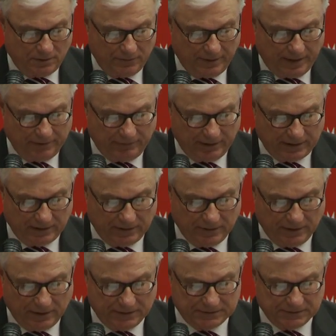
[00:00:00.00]
They
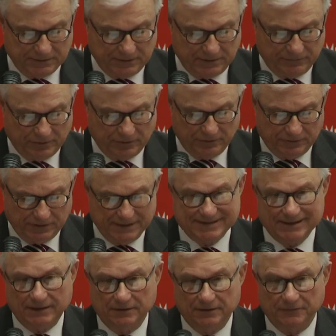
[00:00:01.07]
recognised the
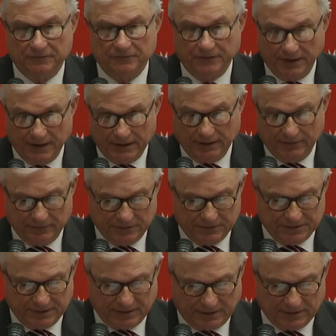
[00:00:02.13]
difficulties in defining the
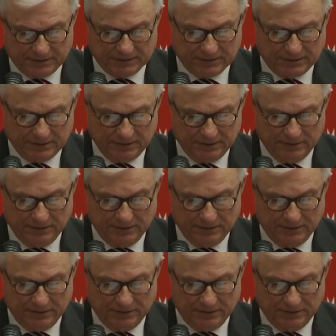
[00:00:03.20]
task,